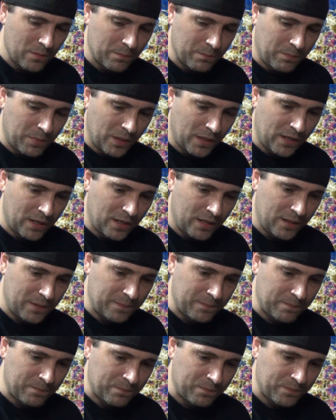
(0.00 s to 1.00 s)
But,
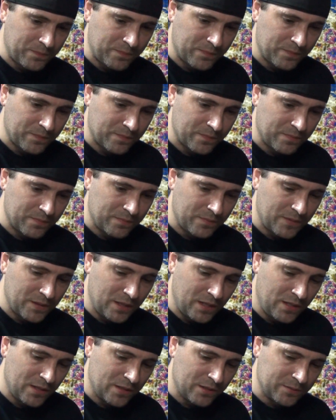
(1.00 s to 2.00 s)

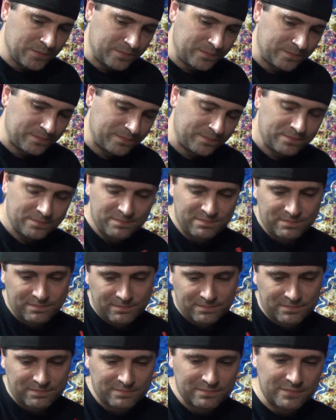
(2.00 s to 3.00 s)
you know,
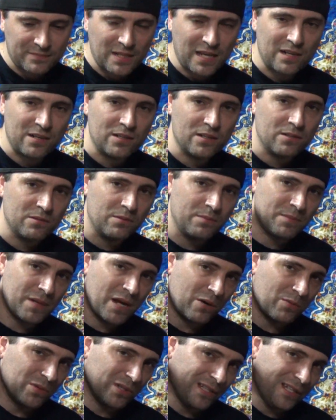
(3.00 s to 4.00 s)
I don't know. I'm
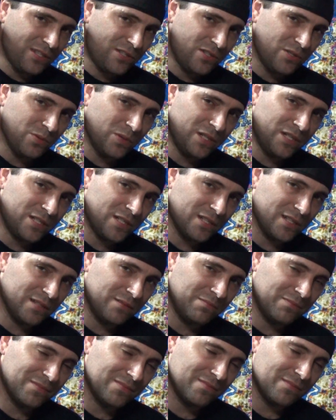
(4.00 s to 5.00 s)
not really too into
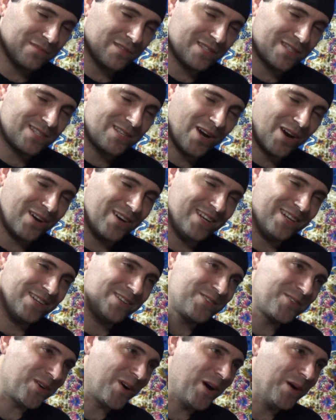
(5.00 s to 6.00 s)
starting
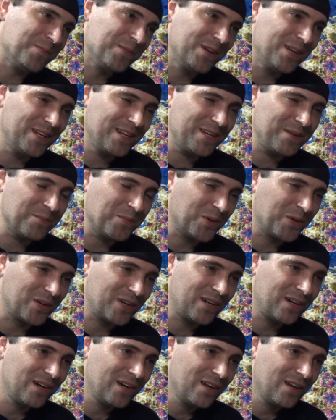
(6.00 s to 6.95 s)
drama anymore.